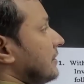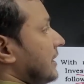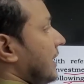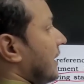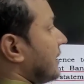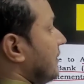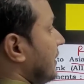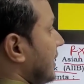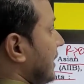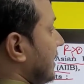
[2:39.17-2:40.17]
they are
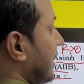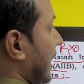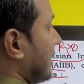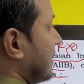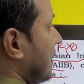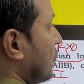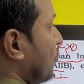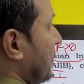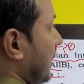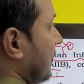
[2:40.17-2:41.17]
giving international
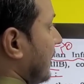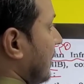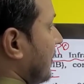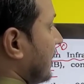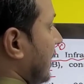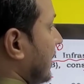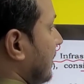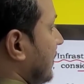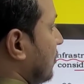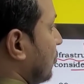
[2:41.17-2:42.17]
grouping, whenever they are
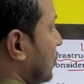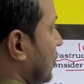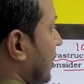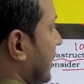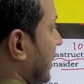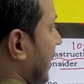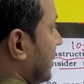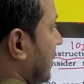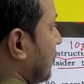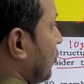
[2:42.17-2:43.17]
giving question on
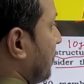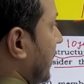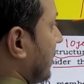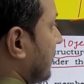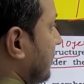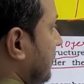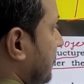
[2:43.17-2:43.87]
international grouping